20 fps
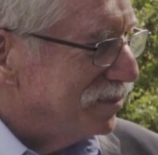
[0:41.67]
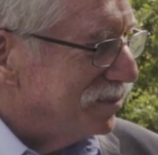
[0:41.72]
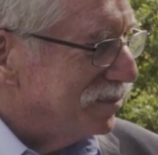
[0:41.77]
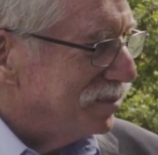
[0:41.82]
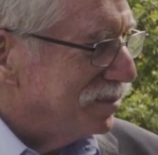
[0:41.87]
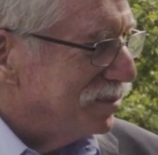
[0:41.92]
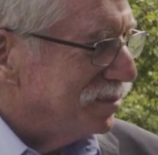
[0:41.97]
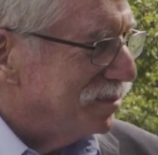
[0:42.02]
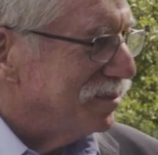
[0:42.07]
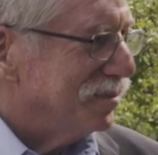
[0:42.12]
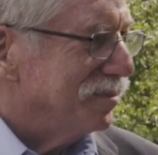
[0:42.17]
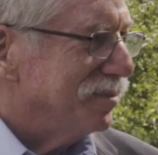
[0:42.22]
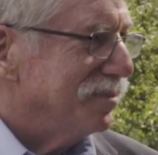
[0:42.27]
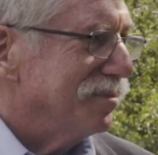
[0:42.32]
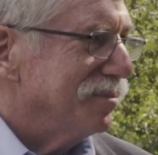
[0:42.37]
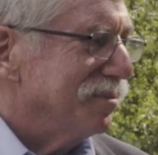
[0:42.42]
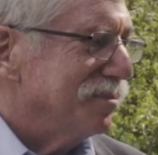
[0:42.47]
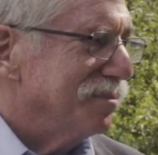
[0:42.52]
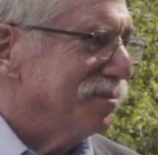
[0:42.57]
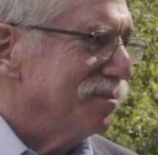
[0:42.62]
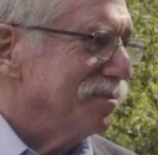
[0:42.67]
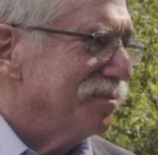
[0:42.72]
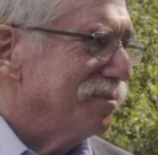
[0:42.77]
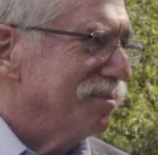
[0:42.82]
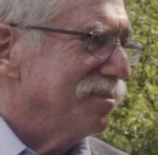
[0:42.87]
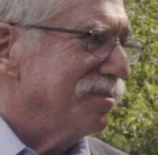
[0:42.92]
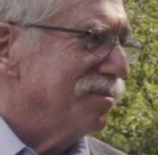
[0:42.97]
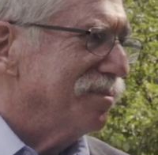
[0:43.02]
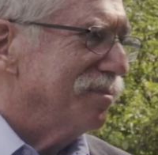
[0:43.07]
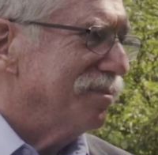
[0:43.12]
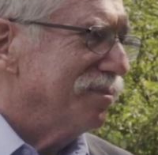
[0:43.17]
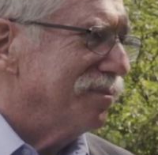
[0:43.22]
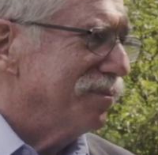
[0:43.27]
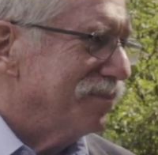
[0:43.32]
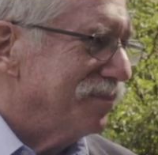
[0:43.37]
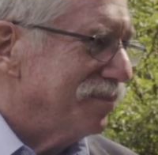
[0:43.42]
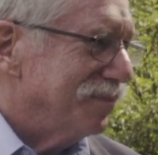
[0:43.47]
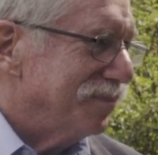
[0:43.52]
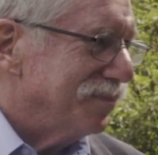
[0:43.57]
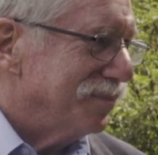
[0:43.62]

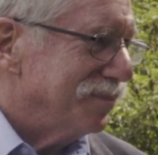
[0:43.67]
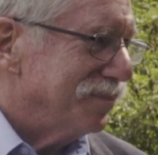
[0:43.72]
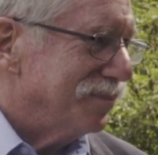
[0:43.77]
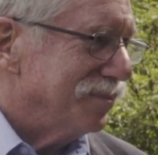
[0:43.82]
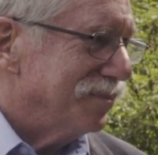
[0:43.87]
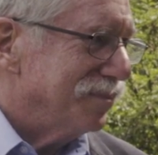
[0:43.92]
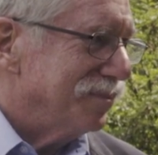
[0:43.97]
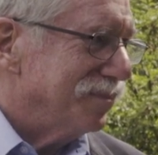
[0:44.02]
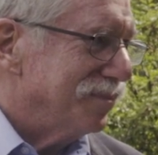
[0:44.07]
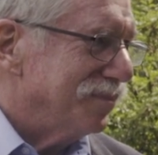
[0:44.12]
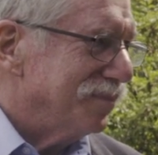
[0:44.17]
No words are spoken by the person on screen.